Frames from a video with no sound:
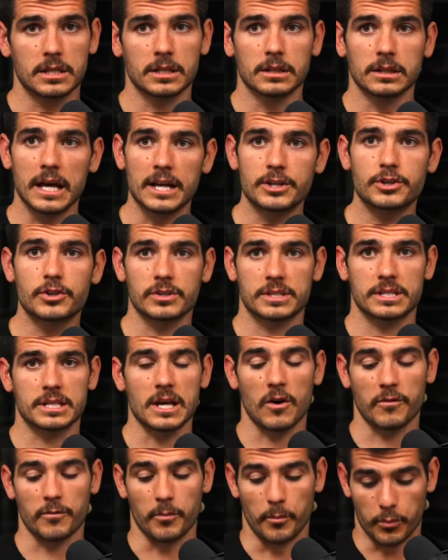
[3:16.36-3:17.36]
to let
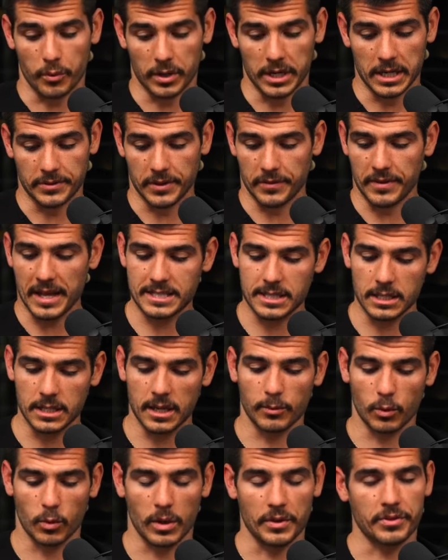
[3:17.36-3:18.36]
yourself breathe, and that's the
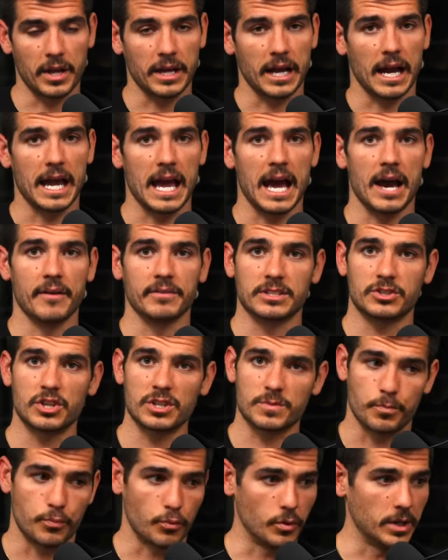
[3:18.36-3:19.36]
number one thing I have is
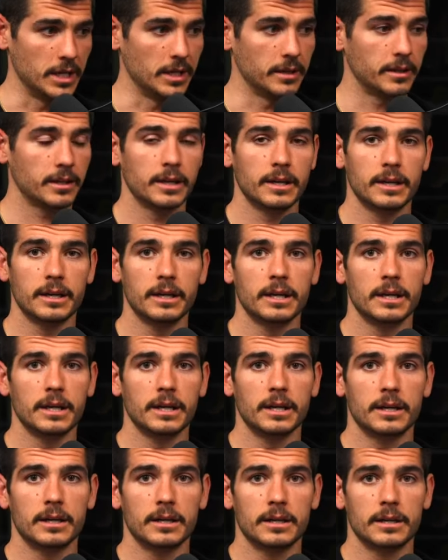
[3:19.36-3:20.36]
just breathe
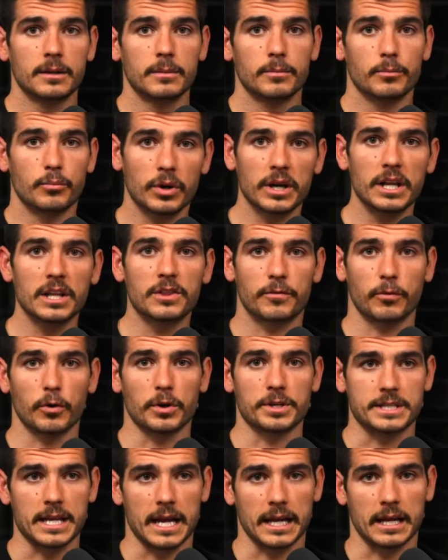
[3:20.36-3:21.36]
breathe for
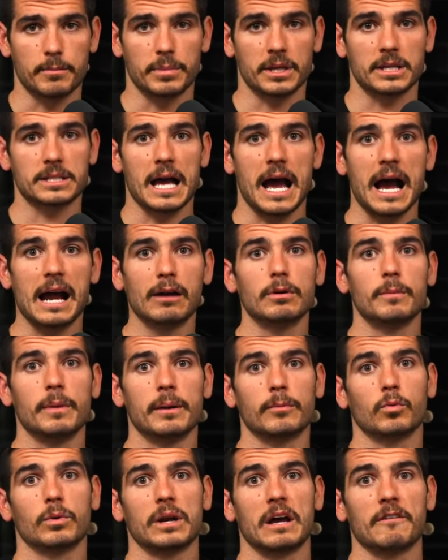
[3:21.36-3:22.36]
a second because I
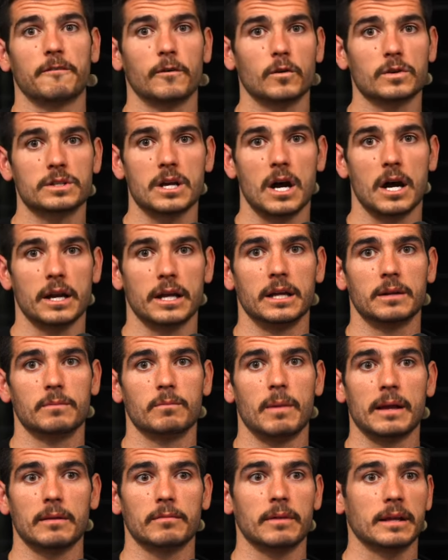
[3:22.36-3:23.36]
remember when I first got in,
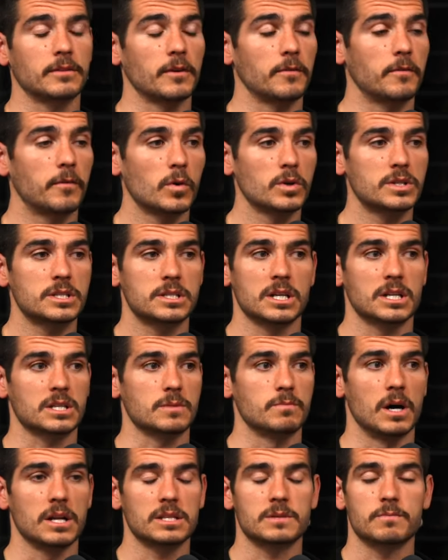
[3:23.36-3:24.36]
my like the first
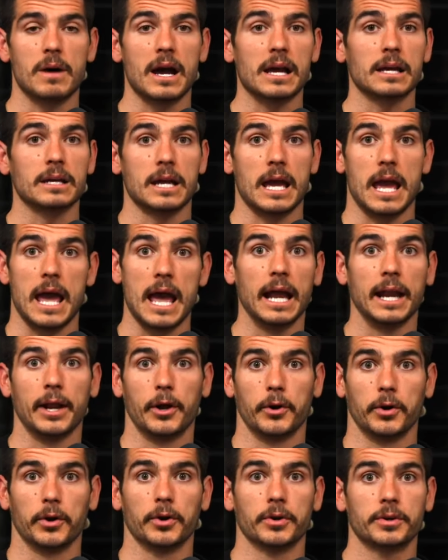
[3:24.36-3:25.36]
six months, my head
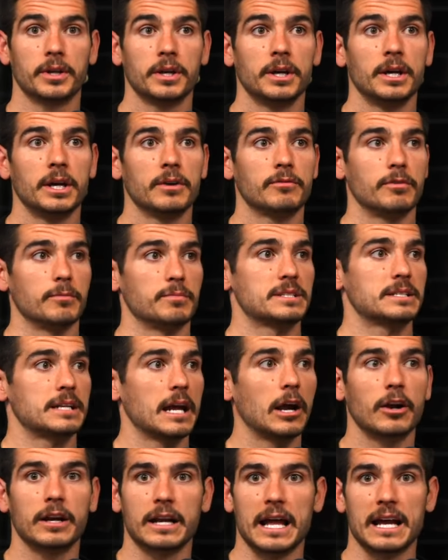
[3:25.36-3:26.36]
hurt from
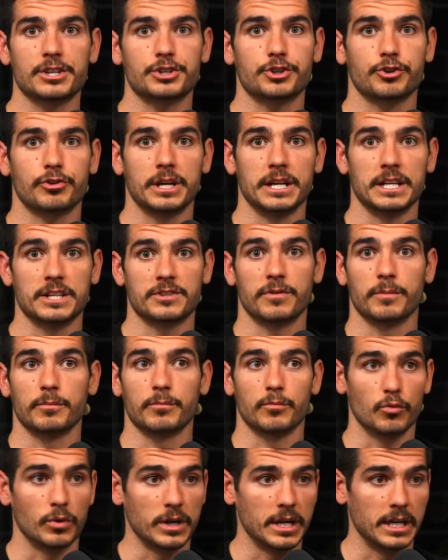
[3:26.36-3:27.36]
staring at screens,
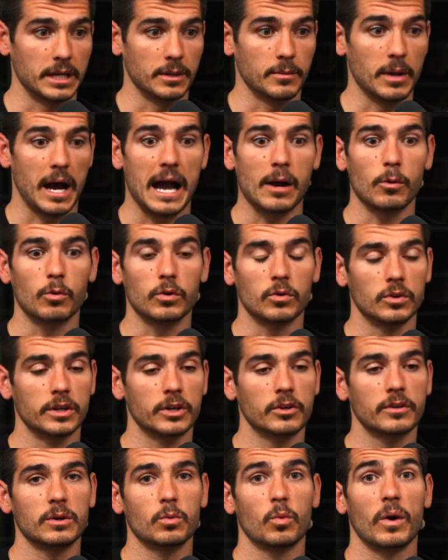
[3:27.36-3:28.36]
from reading. I would
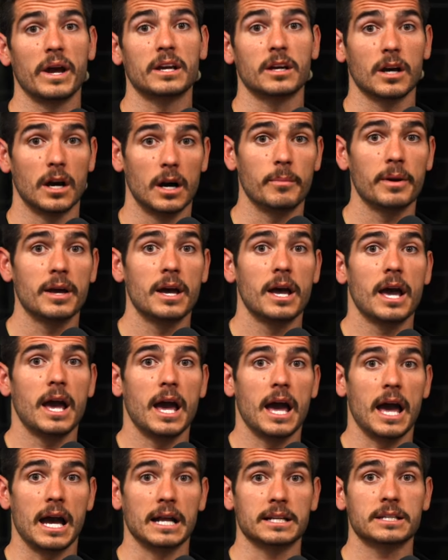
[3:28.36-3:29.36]
literally wake up
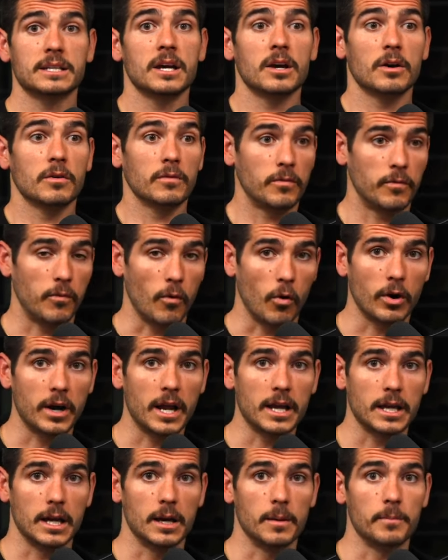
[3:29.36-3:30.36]
at 4
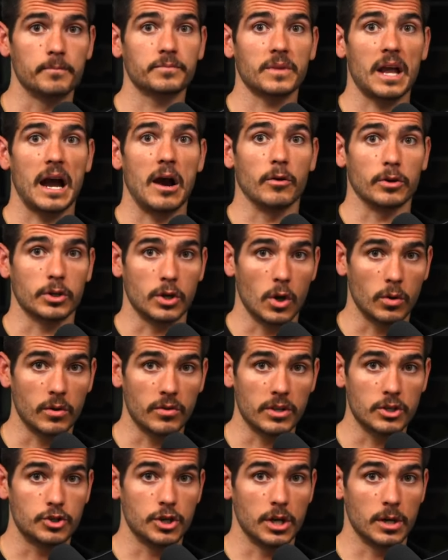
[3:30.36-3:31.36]
a.m. I would go to
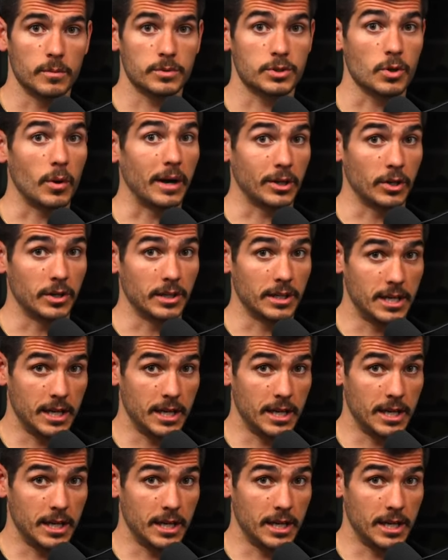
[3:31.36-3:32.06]
the gym so I could